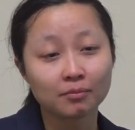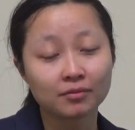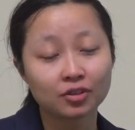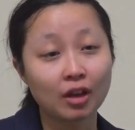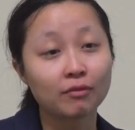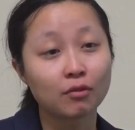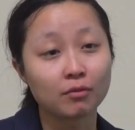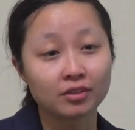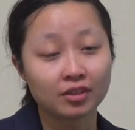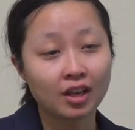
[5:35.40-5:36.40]

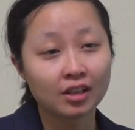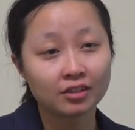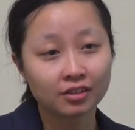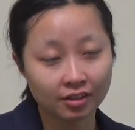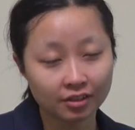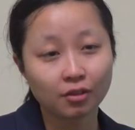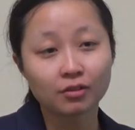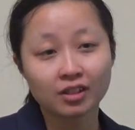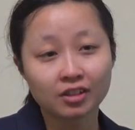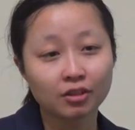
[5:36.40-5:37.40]
straightforward
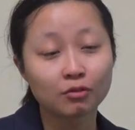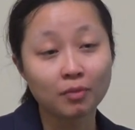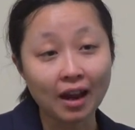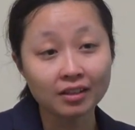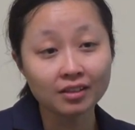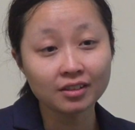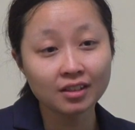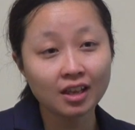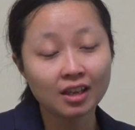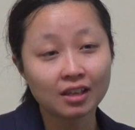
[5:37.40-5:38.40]
consulting and general practice.
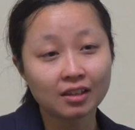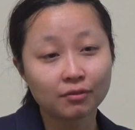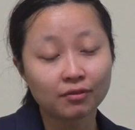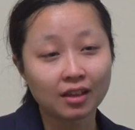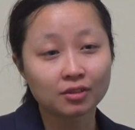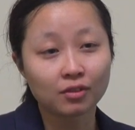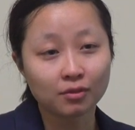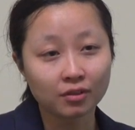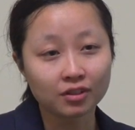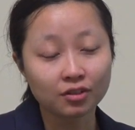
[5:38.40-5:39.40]
If that's what
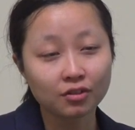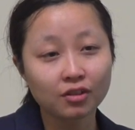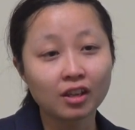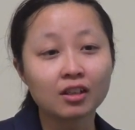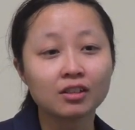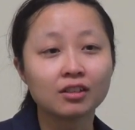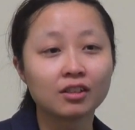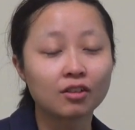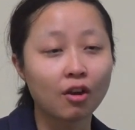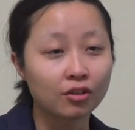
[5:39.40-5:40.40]
you want to do, you can
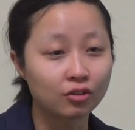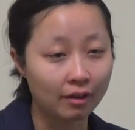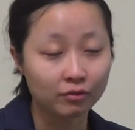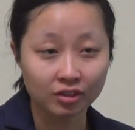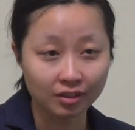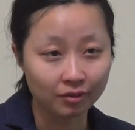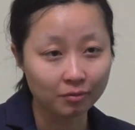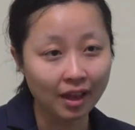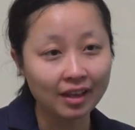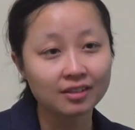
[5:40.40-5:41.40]
go travel to
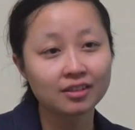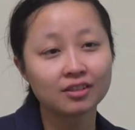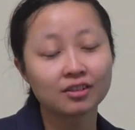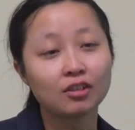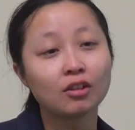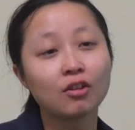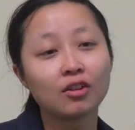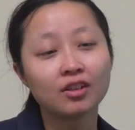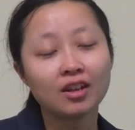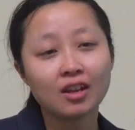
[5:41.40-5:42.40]
different places. You
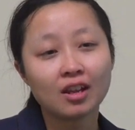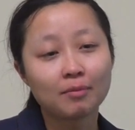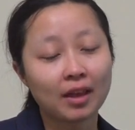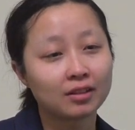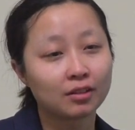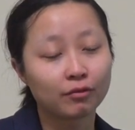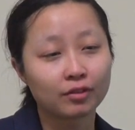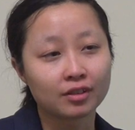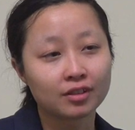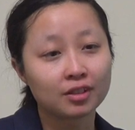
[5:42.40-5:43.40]
learn about the
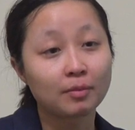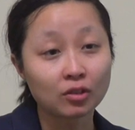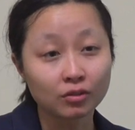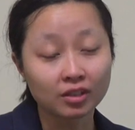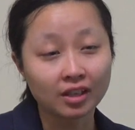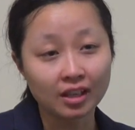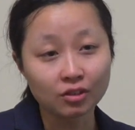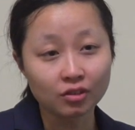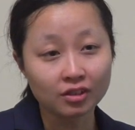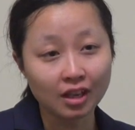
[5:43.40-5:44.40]
different specialty
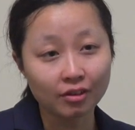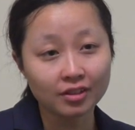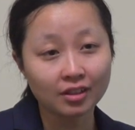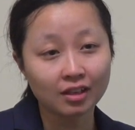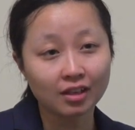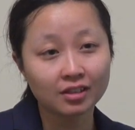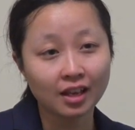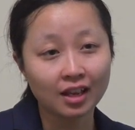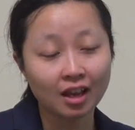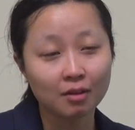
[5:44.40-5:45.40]
interest areas that you can
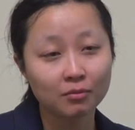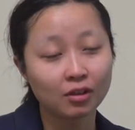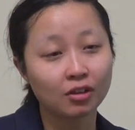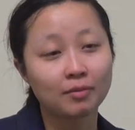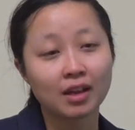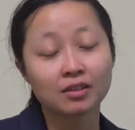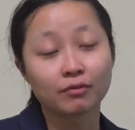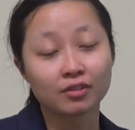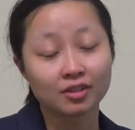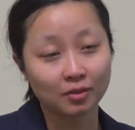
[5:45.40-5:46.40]
take up. You learn about
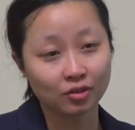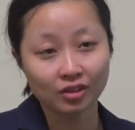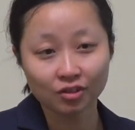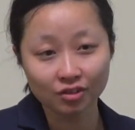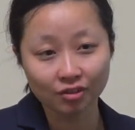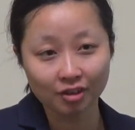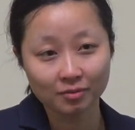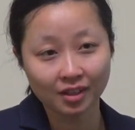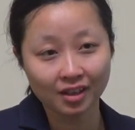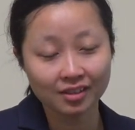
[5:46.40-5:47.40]
different special interest
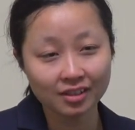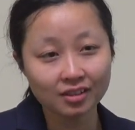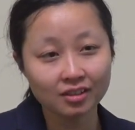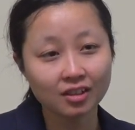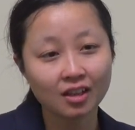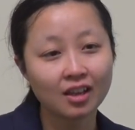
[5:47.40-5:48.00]
groups that exist.